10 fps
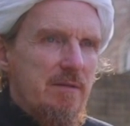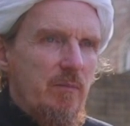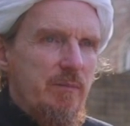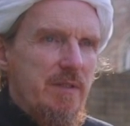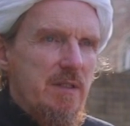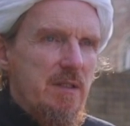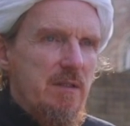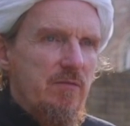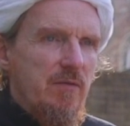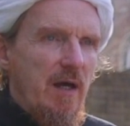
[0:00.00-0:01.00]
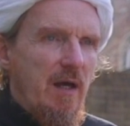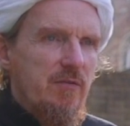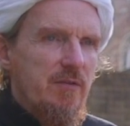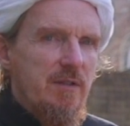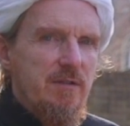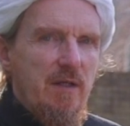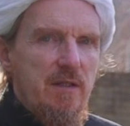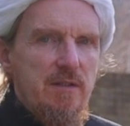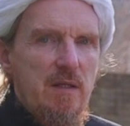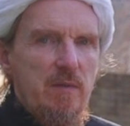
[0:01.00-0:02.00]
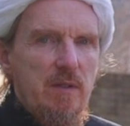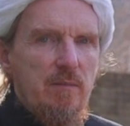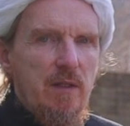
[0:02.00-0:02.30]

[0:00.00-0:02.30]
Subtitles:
rabbi fa ahsana ta'dibi.